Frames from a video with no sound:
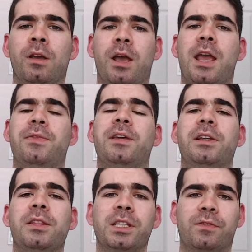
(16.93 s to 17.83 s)
And they
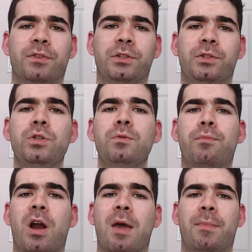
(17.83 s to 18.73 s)
did this for two
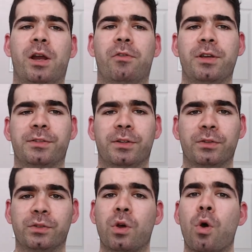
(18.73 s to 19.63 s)
primary
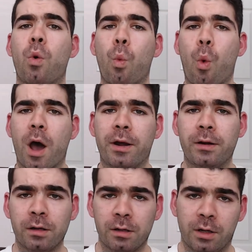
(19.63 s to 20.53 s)
reasons.
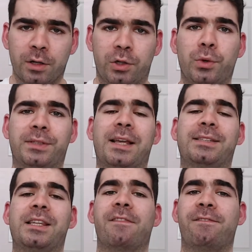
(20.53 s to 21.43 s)
One, to assess
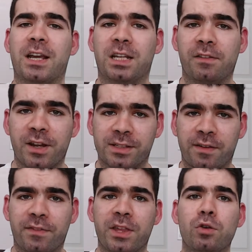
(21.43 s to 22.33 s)
the effectiveness
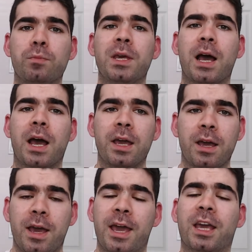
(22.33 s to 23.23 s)
of the UBI
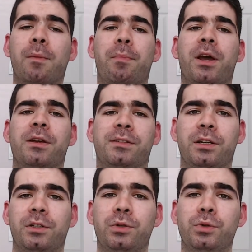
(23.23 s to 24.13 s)
in
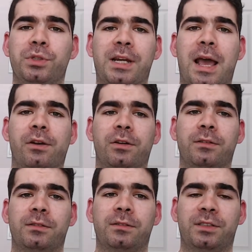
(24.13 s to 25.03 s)
comparison to standard
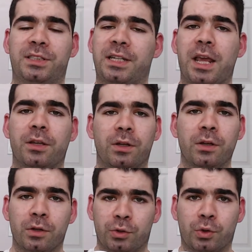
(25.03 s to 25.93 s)
state
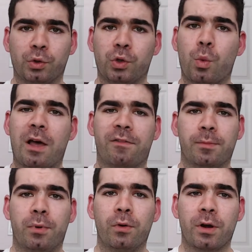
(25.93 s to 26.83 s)
social welfare
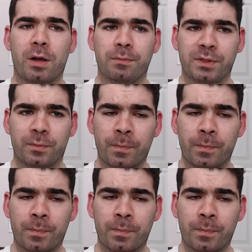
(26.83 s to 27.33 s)
programs,